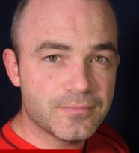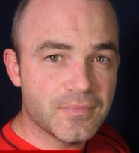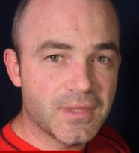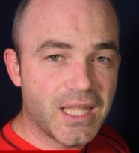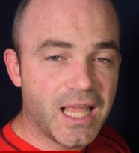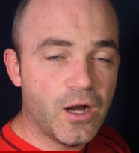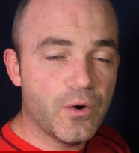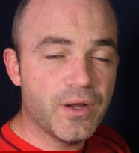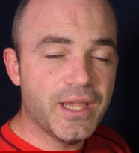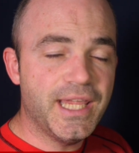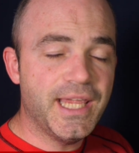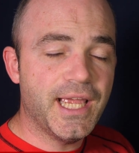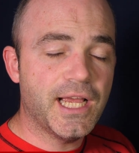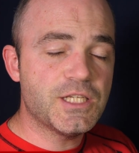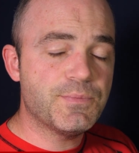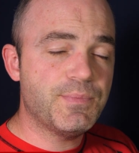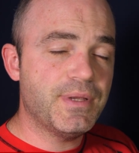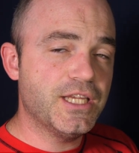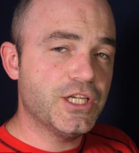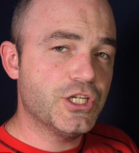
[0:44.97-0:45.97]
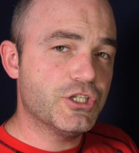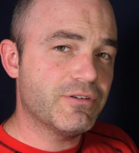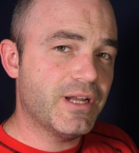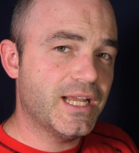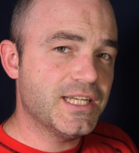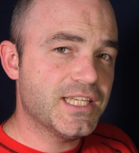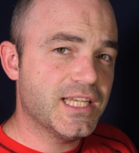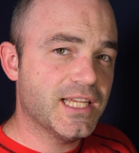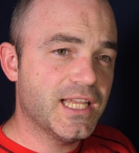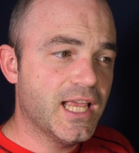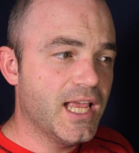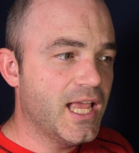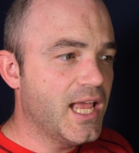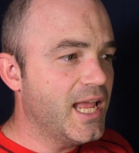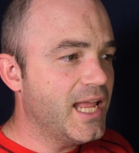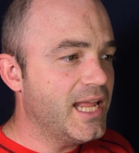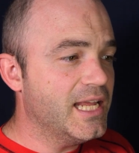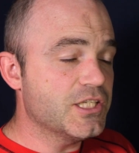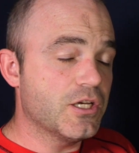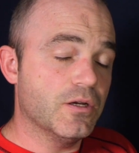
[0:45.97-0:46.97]
Now, he has been creating
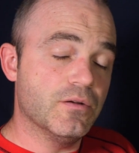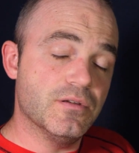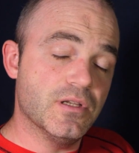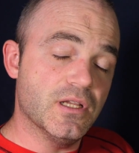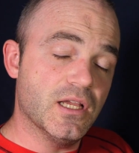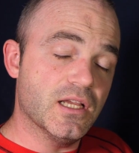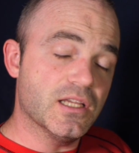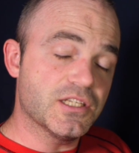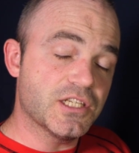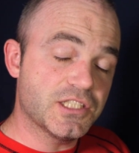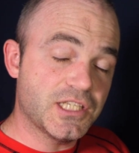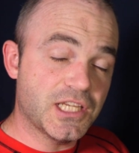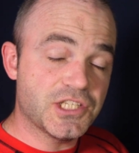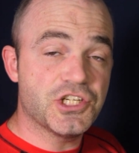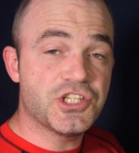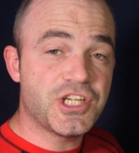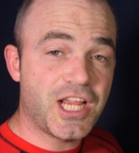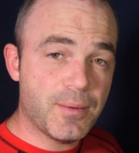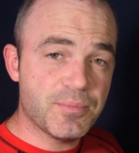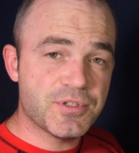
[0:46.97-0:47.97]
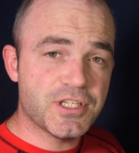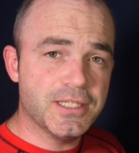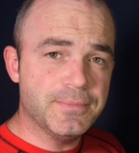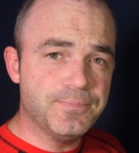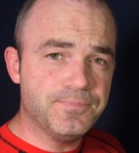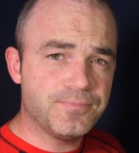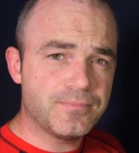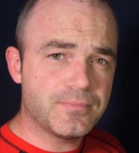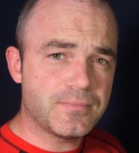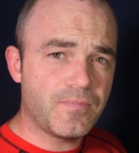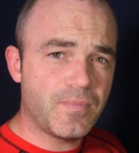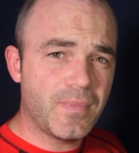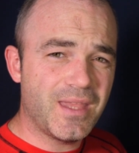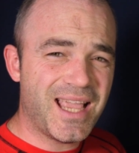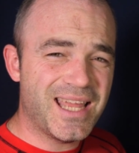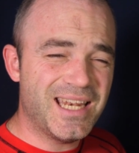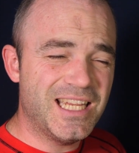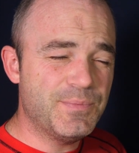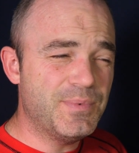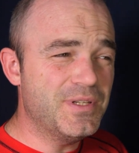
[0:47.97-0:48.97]
his own successor chapter,
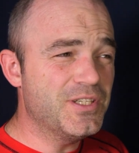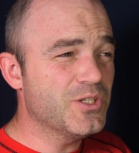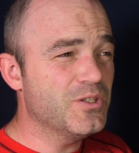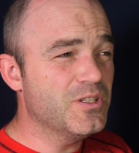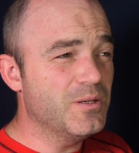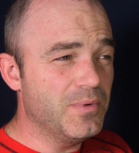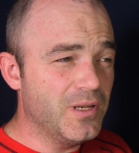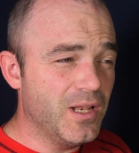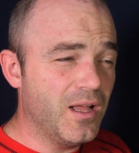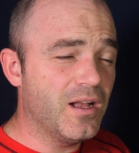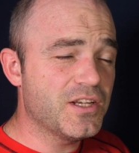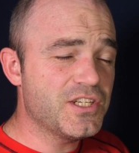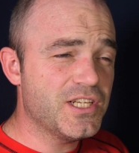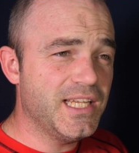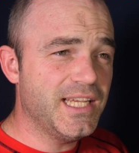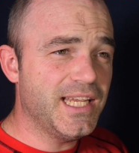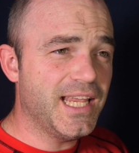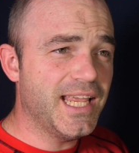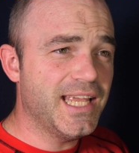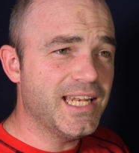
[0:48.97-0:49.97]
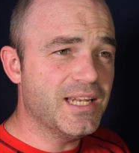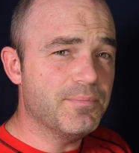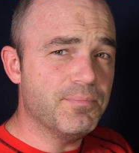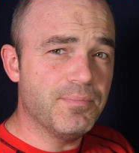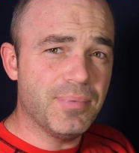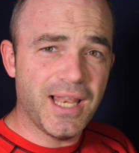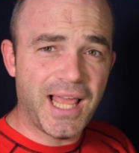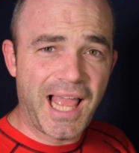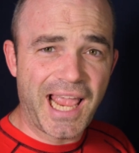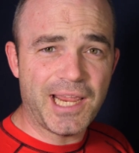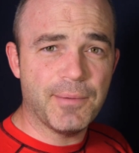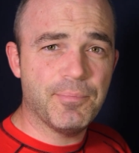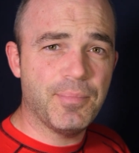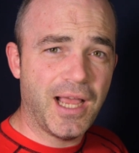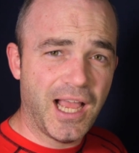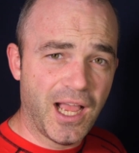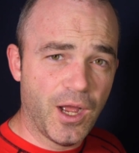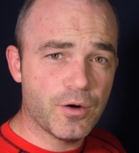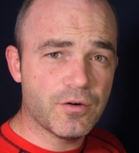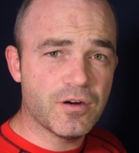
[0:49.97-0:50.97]
and he's been doing them largely in a black
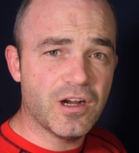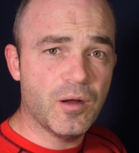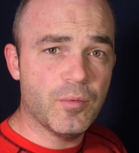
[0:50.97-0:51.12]
power